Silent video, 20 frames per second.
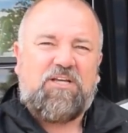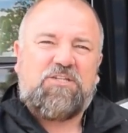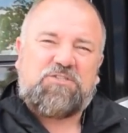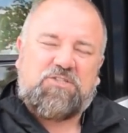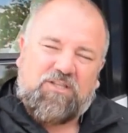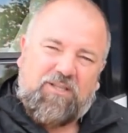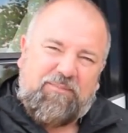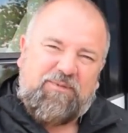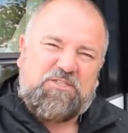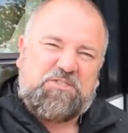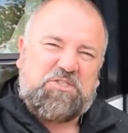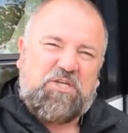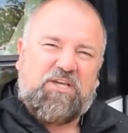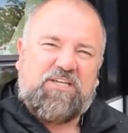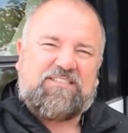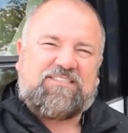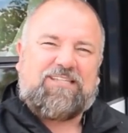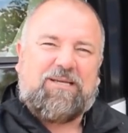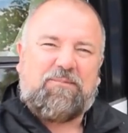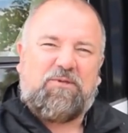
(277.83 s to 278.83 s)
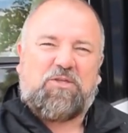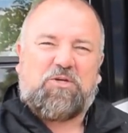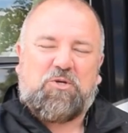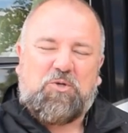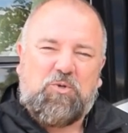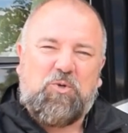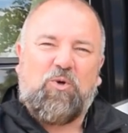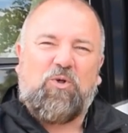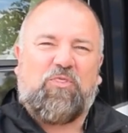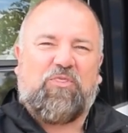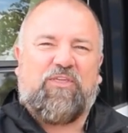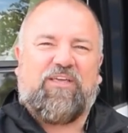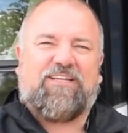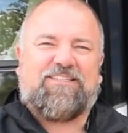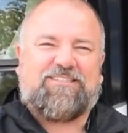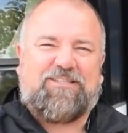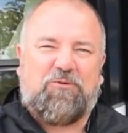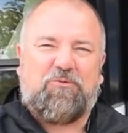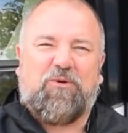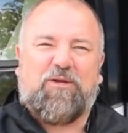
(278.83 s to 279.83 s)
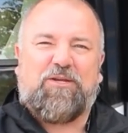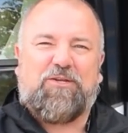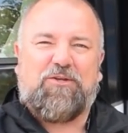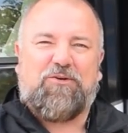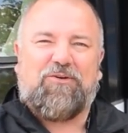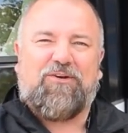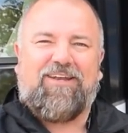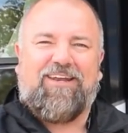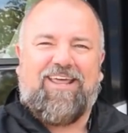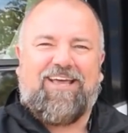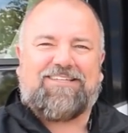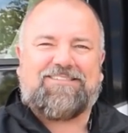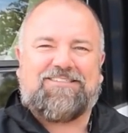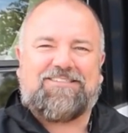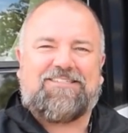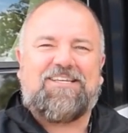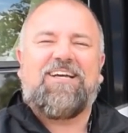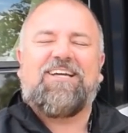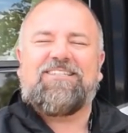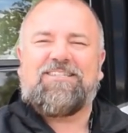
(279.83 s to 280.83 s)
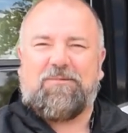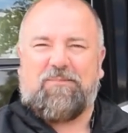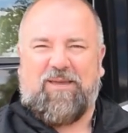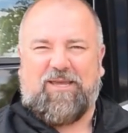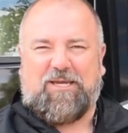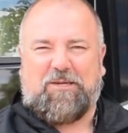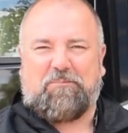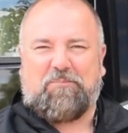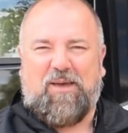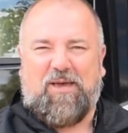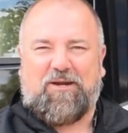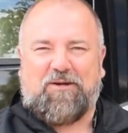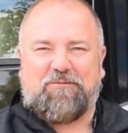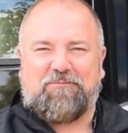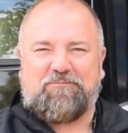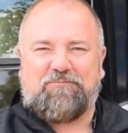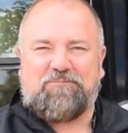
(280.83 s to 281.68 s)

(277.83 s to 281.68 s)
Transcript: So let me show you some of the cool things that we do in Nexus to make it better.